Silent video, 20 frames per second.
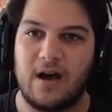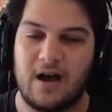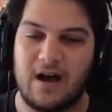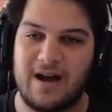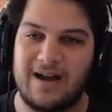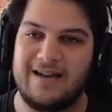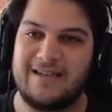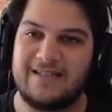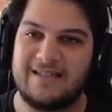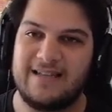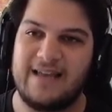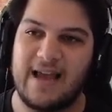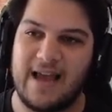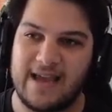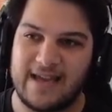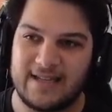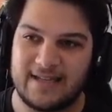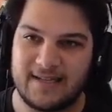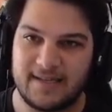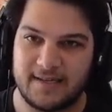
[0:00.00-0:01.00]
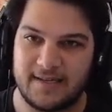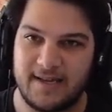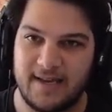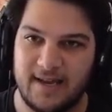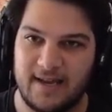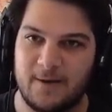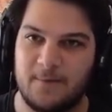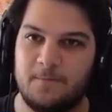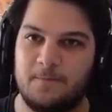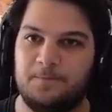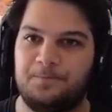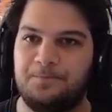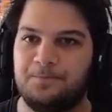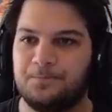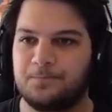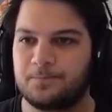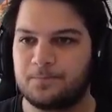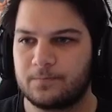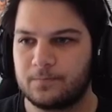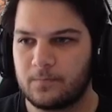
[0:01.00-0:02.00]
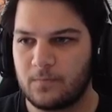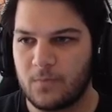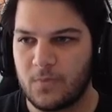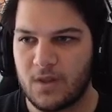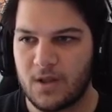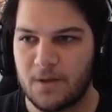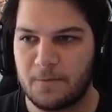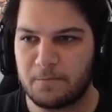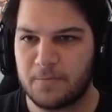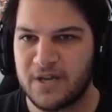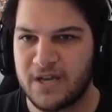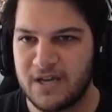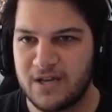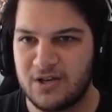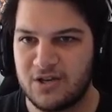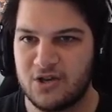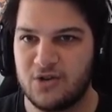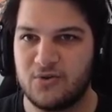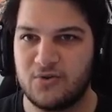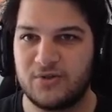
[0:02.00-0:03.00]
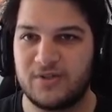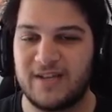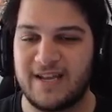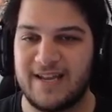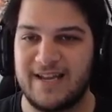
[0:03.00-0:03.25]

Honestly, I can see him being used